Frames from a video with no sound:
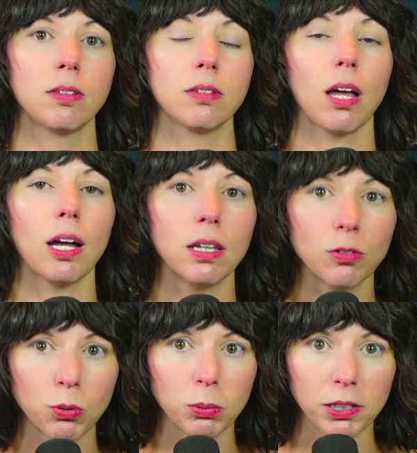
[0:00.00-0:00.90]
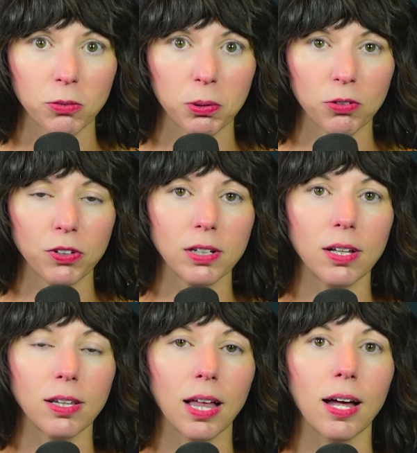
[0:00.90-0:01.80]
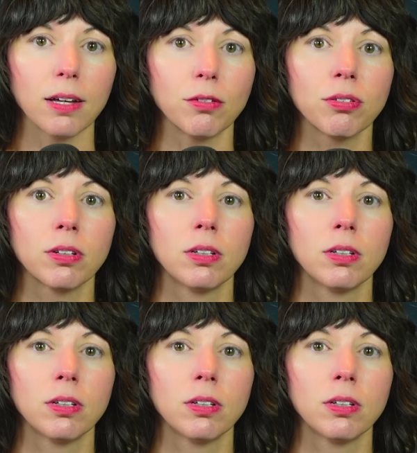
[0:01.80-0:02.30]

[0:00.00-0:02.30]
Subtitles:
I love what makes me feel alive.